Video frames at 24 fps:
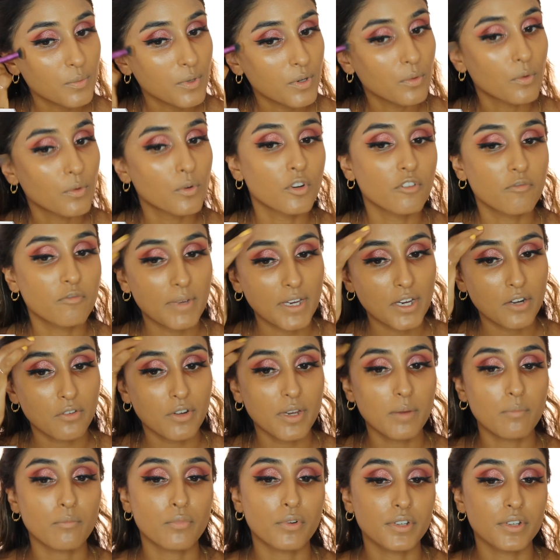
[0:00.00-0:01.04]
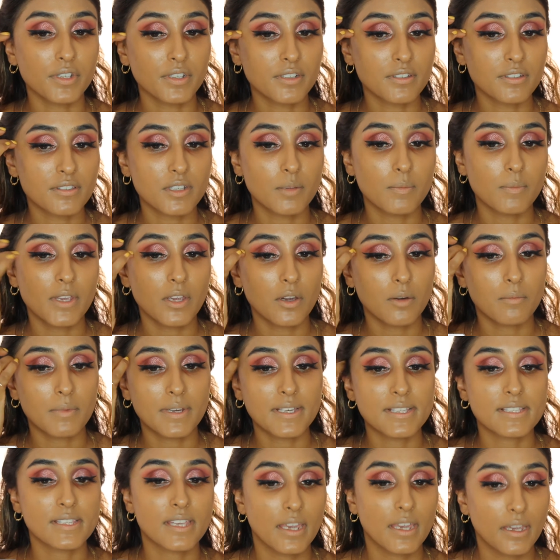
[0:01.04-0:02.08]
want all of my cream products to be on my
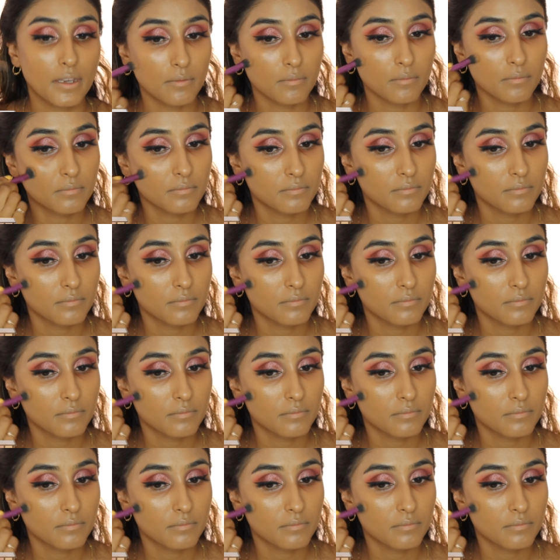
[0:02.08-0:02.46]
skin.